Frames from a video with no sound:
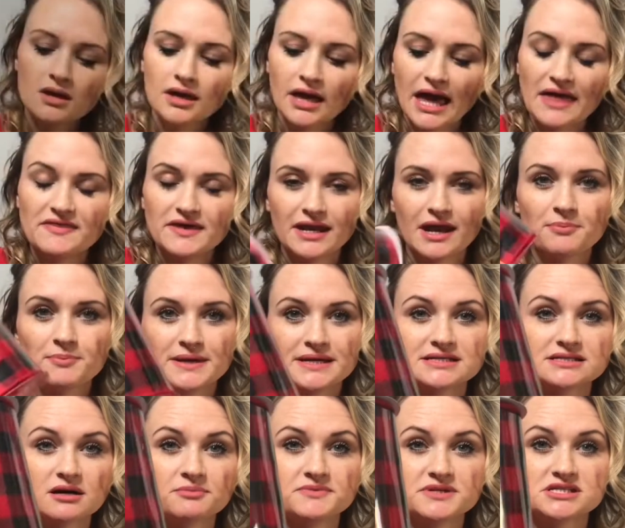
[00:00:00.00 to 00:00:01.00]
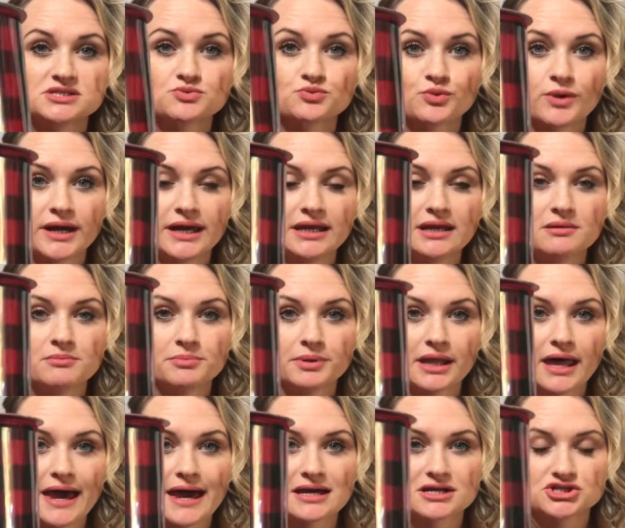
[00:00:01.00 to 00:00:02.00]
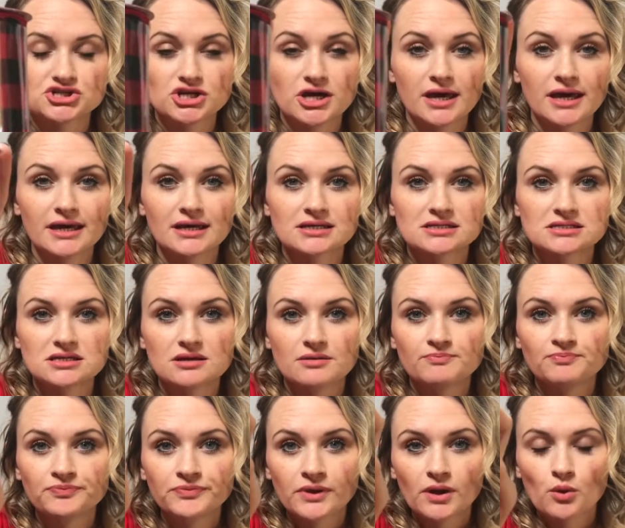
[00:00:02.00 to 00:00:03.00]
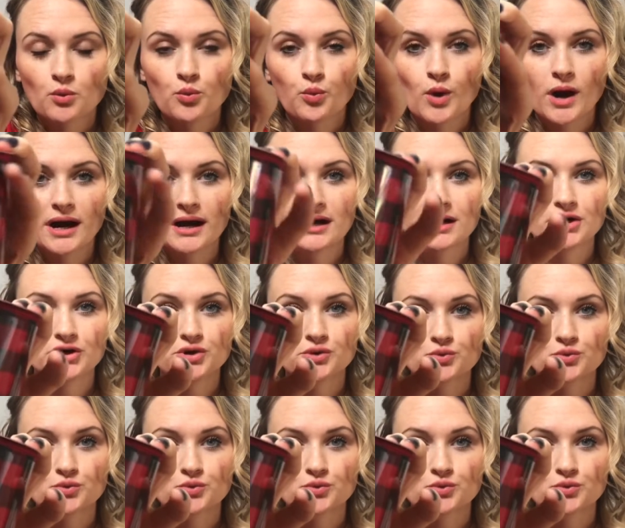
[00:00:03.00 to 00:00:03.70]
And then I picked up this red and black checked wired